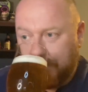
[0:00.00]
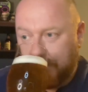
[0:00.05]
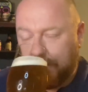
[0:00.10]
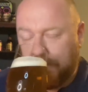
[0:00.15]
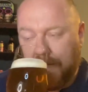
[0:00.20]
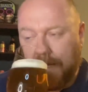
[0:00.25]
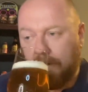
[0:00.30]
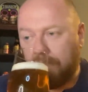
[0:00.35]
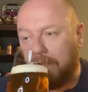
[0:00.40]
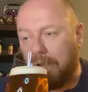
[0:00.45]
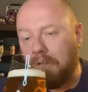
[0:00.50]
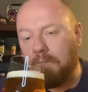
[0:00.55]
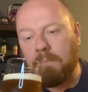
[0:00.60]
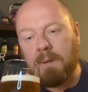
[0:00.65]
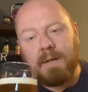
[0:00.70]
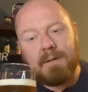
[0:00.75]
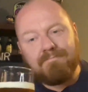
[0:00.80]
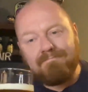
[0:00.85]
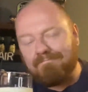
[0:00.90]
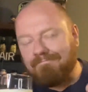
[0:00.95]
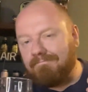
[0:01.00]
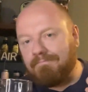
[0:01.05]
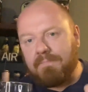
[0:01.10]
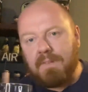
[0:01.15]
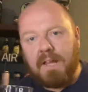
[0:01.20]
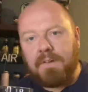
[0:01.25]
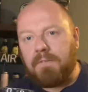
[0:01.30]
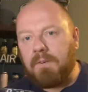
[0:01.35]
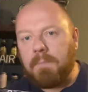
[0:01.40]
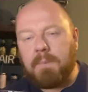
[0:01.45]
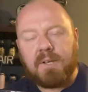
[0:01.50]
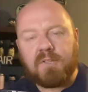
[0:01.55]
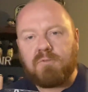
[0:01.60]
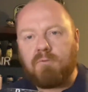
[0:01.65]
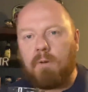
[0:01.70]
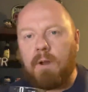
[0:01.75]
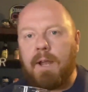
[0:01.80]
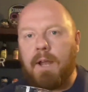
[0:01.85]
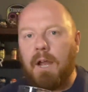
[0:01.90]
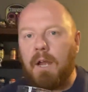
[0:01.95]
The aroma, nothing much to
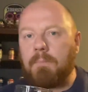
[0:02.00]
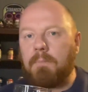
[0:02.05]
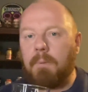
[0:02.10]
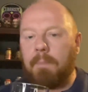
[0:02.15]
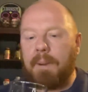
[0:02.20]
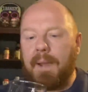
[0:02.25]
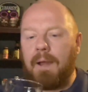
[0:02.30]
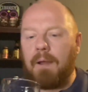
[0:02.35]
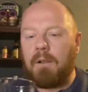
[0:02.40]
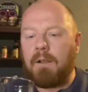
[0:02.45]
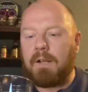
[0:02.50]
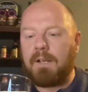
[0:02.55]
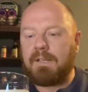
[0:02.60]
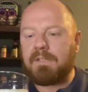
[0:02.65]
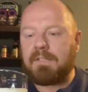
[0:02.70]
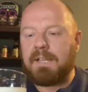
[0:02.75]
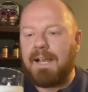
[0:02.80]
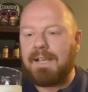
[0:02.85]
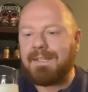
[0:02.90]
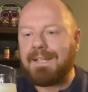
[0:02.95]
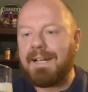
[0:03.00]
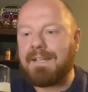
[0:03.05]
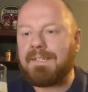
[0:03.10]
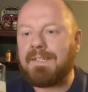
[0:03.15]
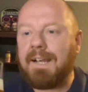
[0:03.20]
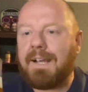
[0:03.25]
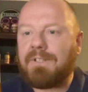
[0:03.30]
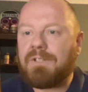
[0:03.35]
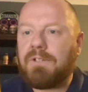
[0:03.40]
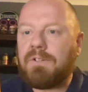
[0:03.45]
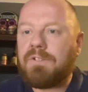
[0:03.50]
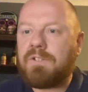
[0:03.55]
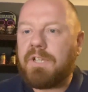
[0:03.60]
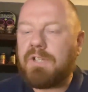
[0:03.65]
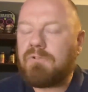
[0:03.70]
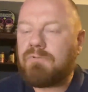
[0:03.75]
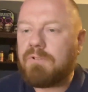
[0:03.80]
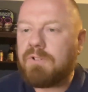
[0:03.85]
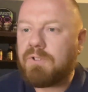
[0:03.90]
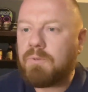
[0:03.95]
write home about. Like I say, it's that touch of citrus